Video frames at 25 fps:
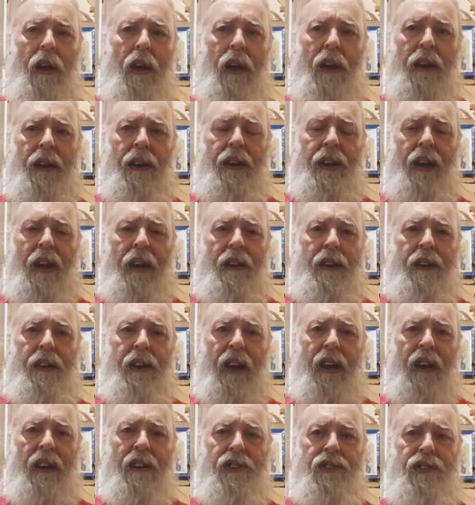and the
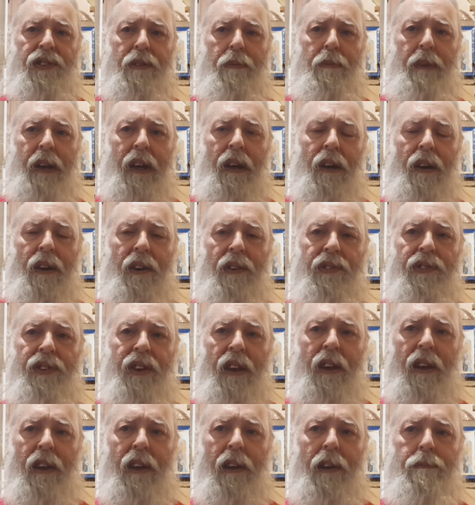Danish because
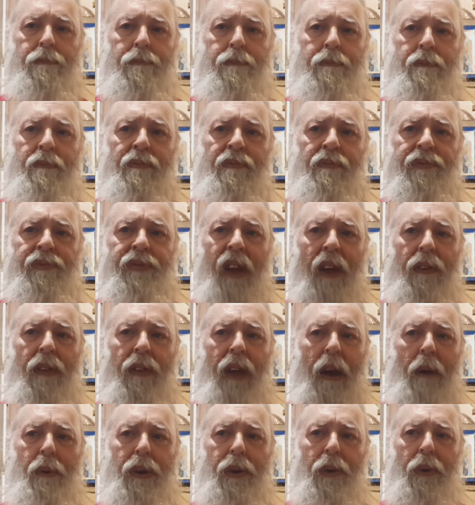
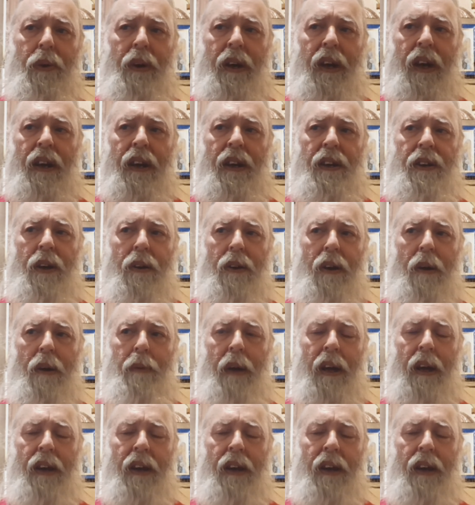they were doing it in Europe.